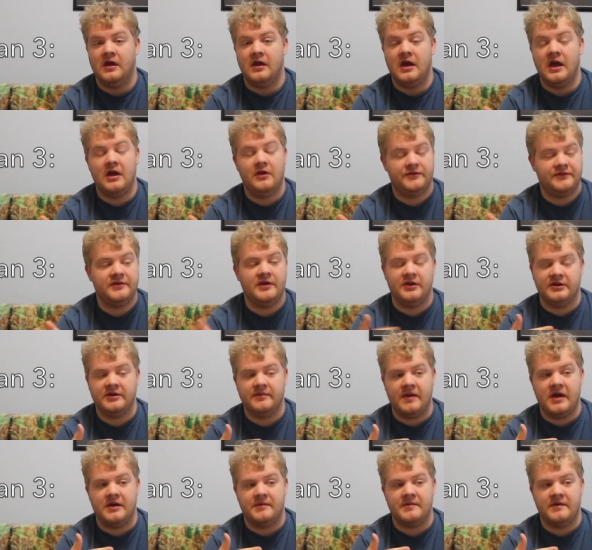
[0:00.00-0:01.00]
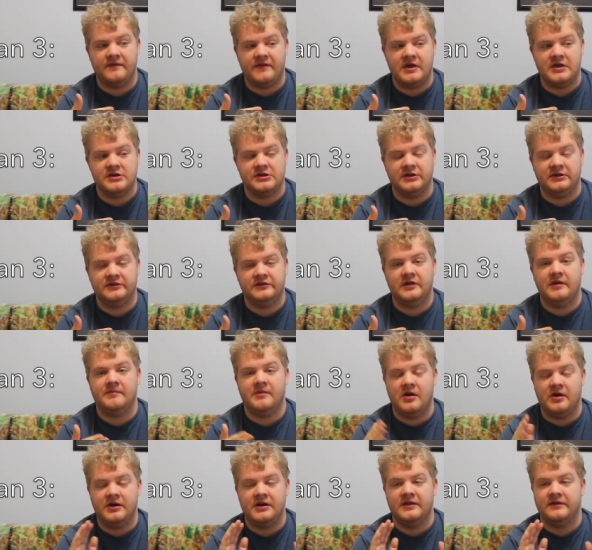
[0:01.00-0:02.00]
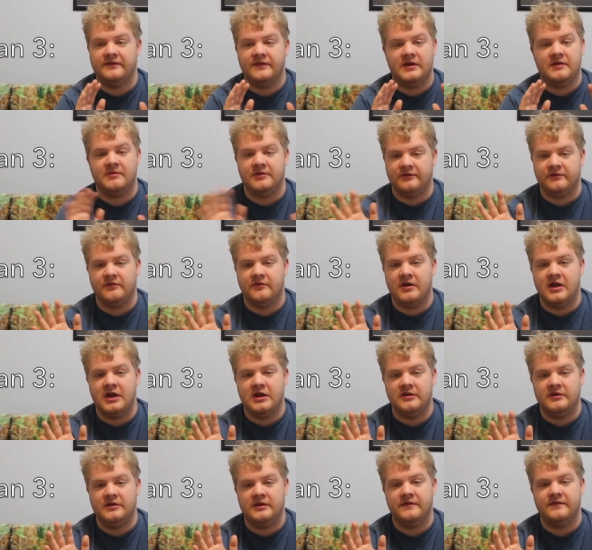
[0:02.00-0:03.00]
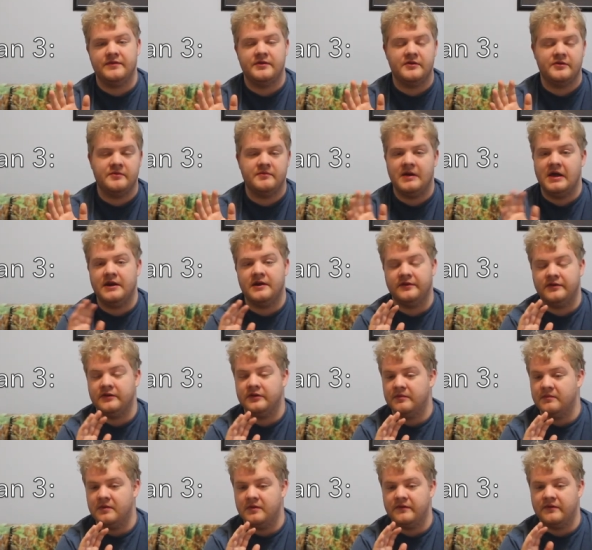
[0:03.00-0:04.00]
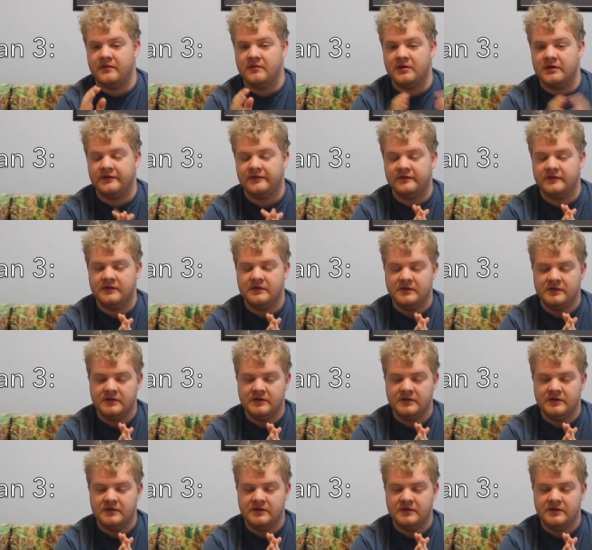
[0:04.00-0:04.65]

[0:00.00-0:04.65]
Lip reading: I'll talk about him eventually. Tom Hardy as Venom is great, even though I didn't think the movie was.